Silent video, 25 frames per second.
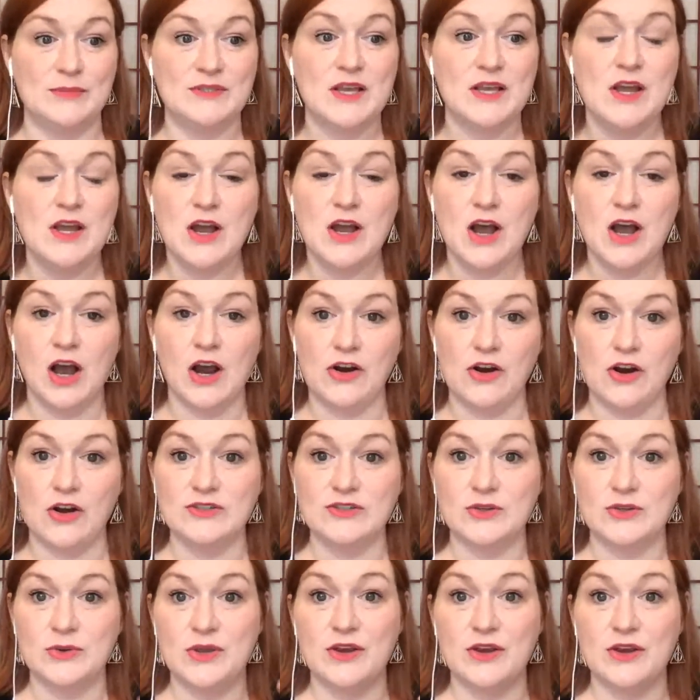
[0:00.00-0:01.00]
are
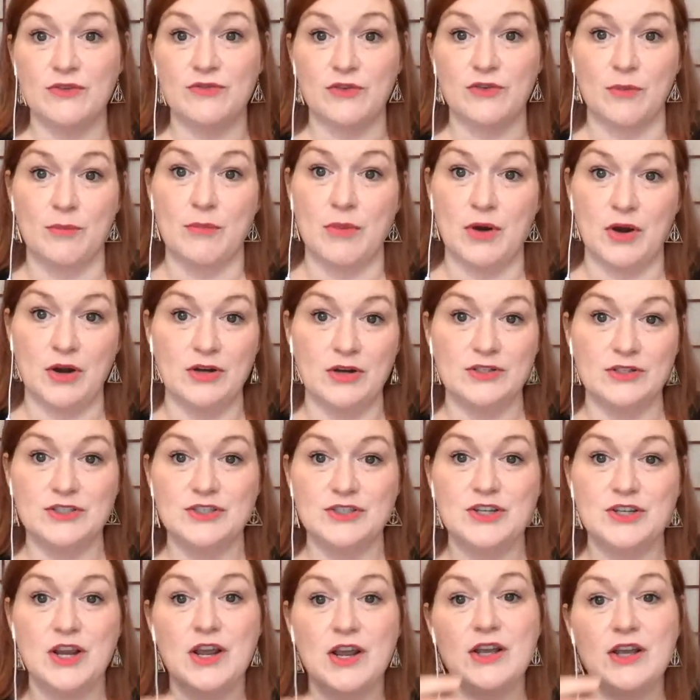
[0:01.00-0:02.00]
also here for
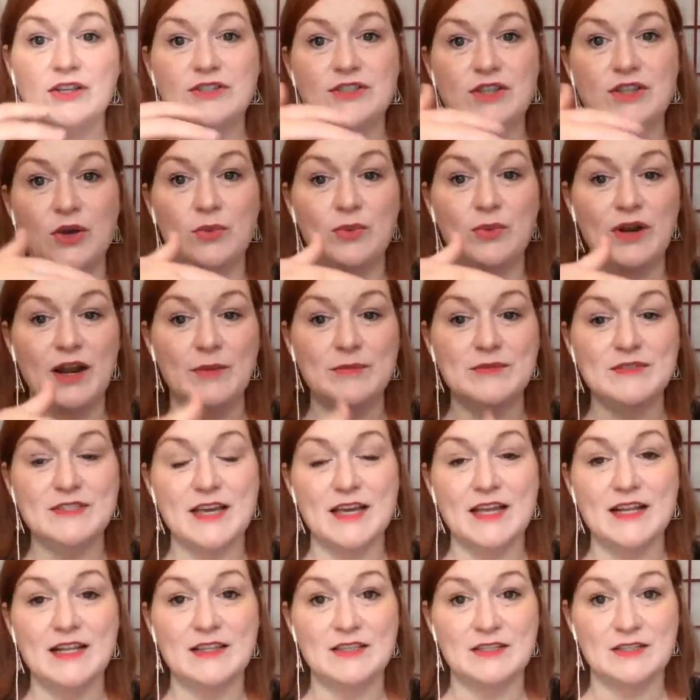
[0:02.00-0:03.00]
merch so when i'm
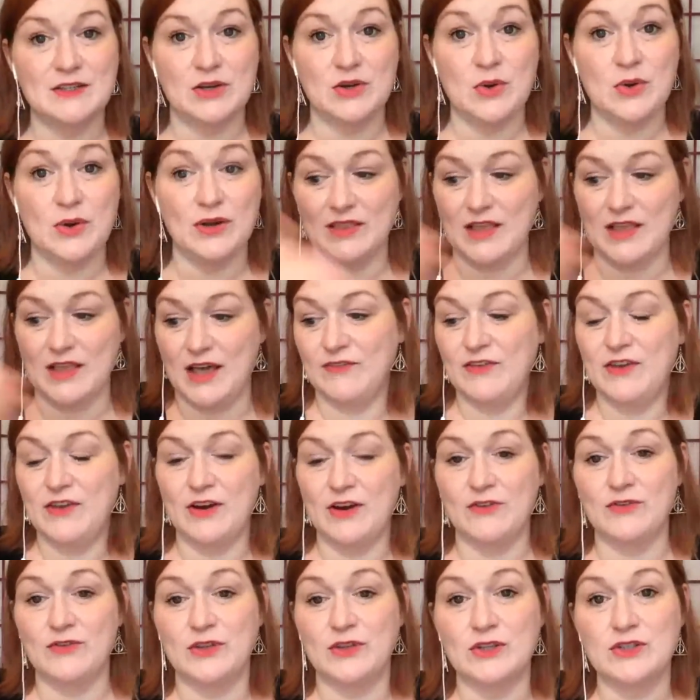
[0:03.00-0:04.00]
done going live here
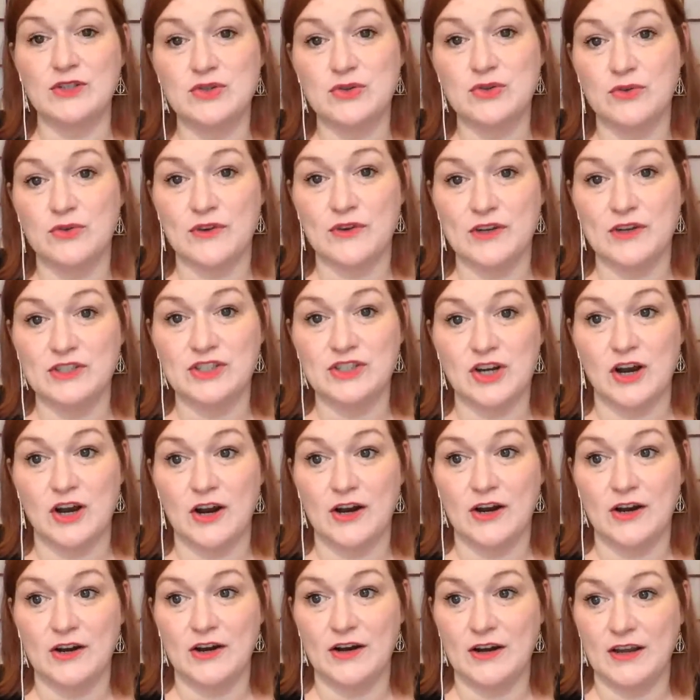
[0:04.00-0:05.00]
for the jewelry
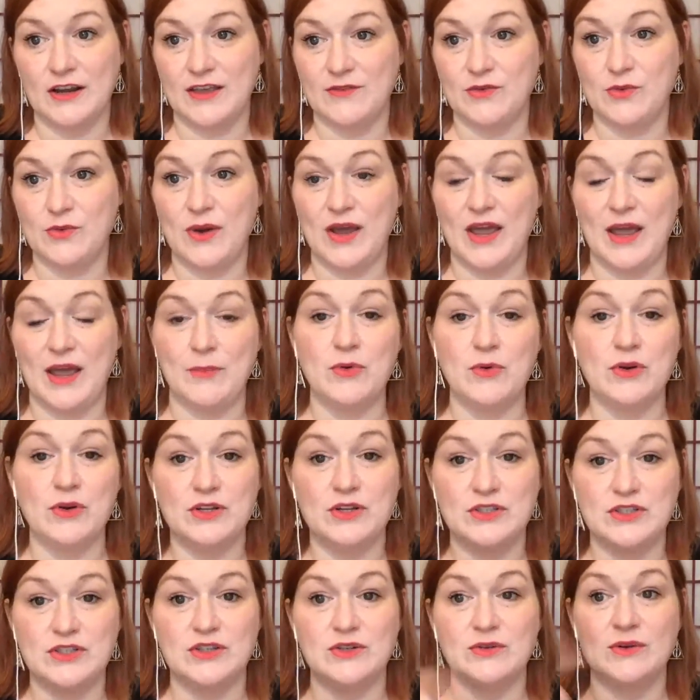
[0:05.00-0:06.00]
jar giveaway i'm going to
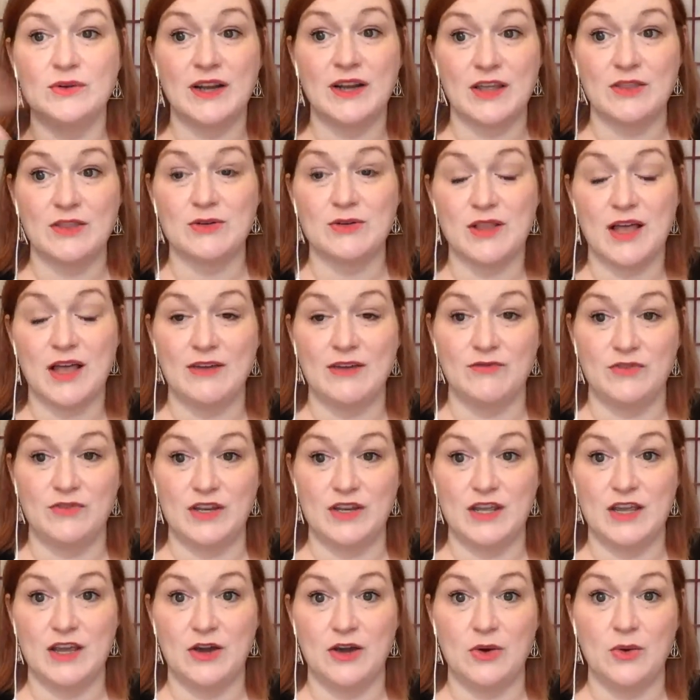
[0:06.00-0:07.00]
do another live
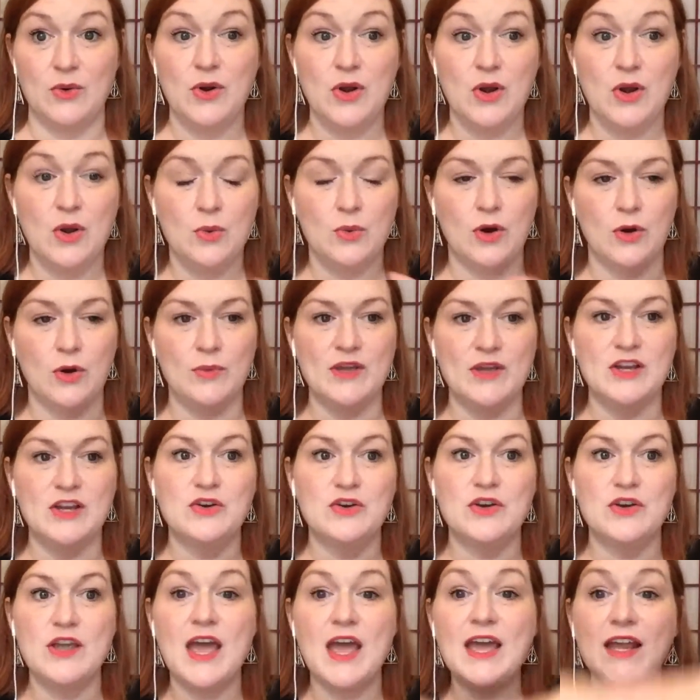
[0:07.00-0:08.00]
video where we
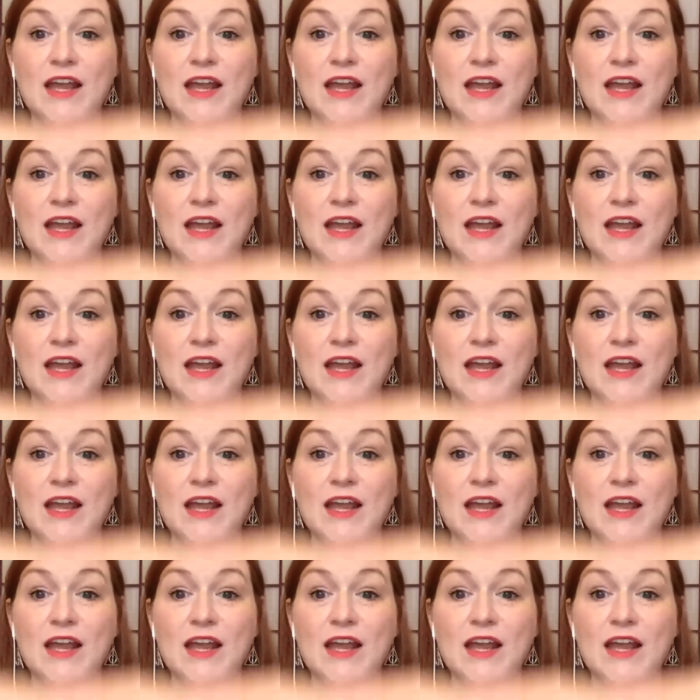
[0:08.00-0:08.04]
create a